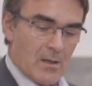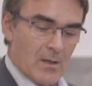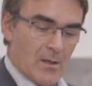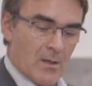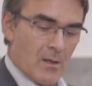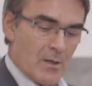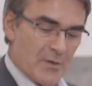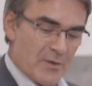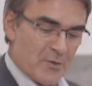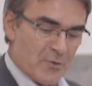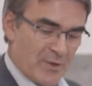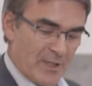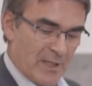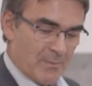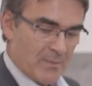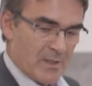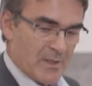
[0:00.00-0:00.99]
All the
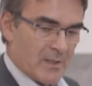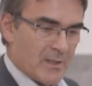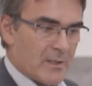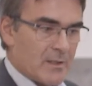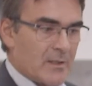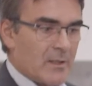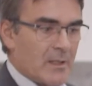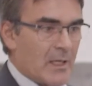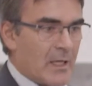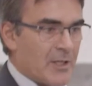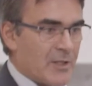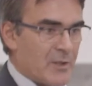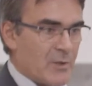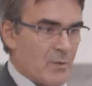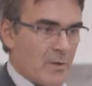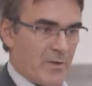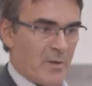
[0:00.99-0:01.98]
treatment I
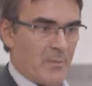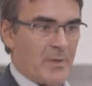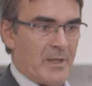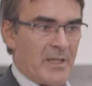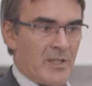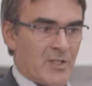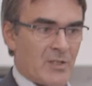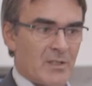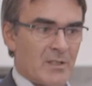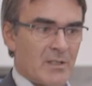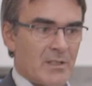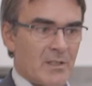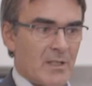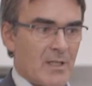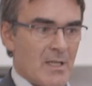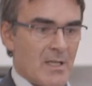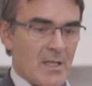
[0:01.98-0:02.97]
do on the patient
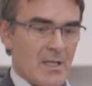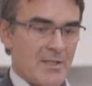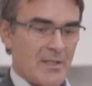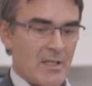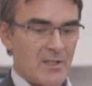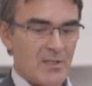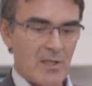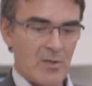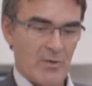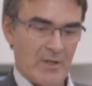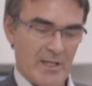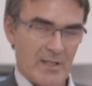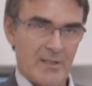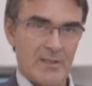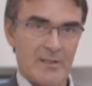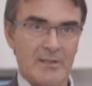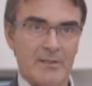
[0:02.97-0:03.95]
is
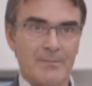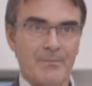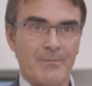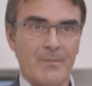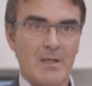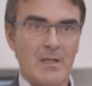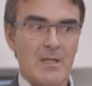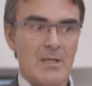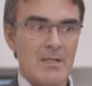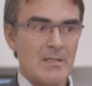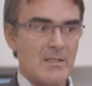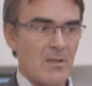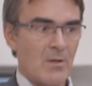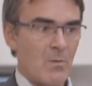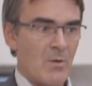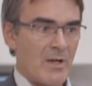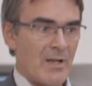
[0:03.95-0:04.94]
integrated.
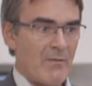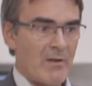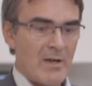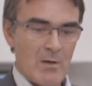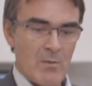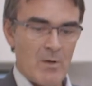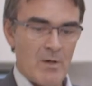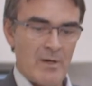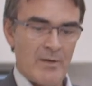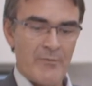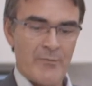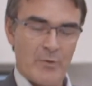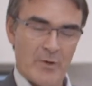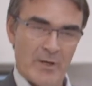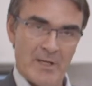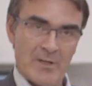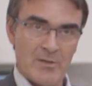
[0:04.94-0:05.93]
So whatever I want
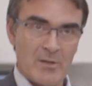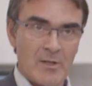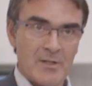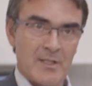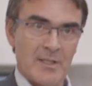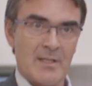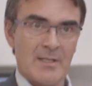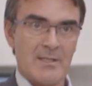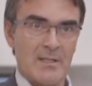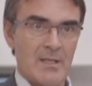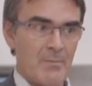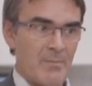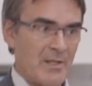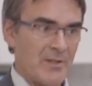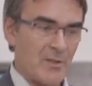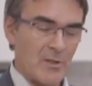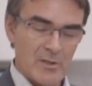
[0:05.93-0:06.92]
for endodontics,
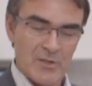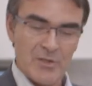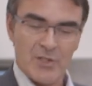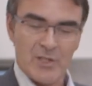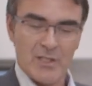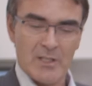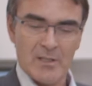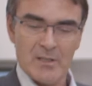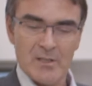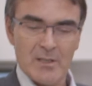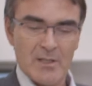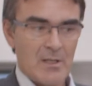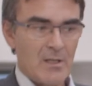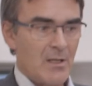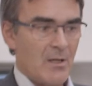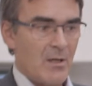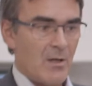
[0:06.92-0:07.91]
implantology
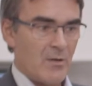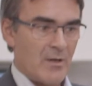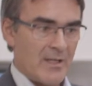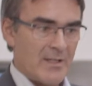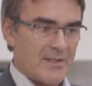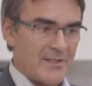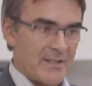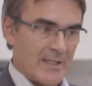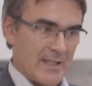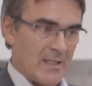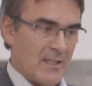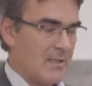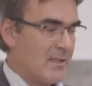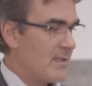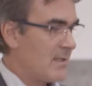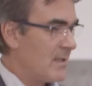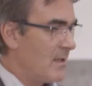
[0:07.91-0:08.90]
or anything
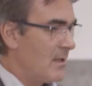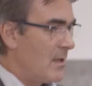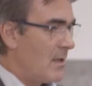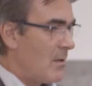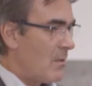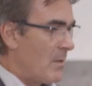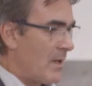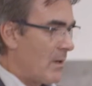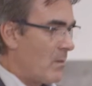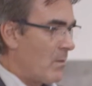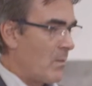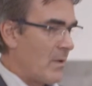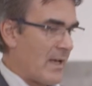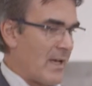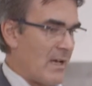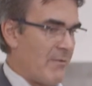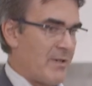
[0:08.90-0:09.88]
else,
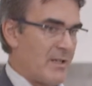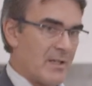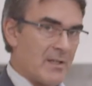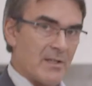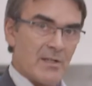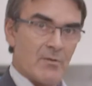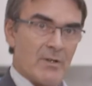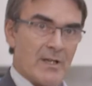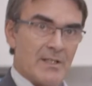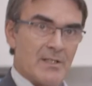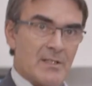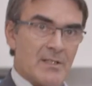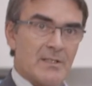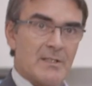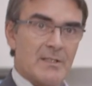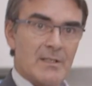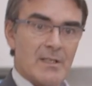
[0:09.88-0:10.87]
we have it
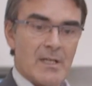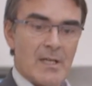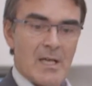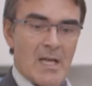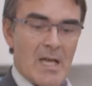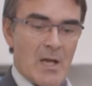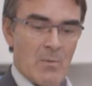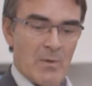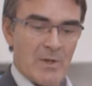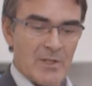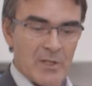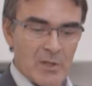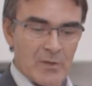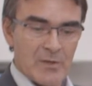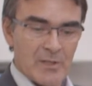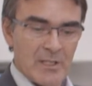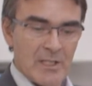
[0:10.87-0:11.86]
integrated, and we
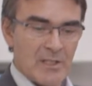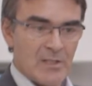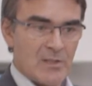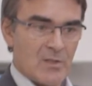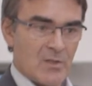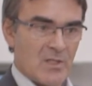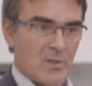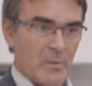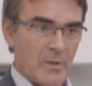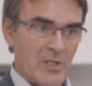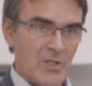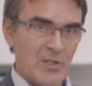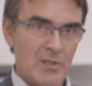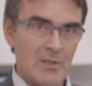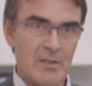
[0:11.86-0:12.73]
don't need to switch